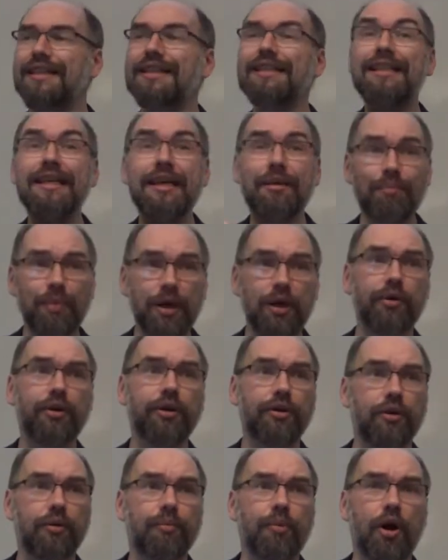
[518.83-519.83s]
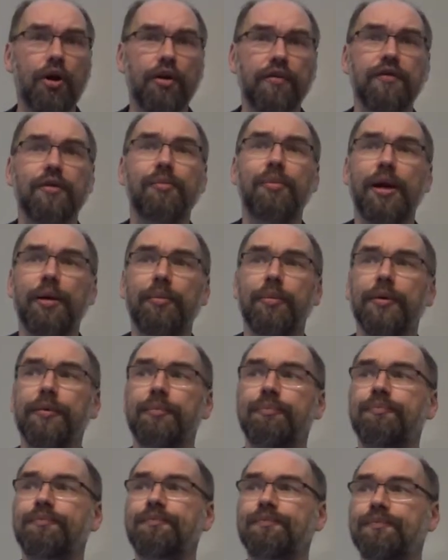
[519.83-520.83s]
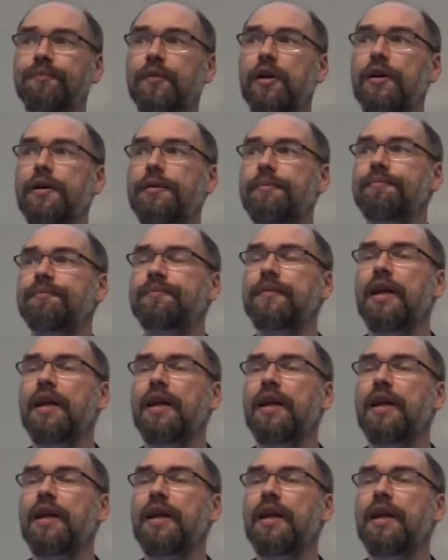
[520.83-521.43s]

it's the empirical part of your paper, right?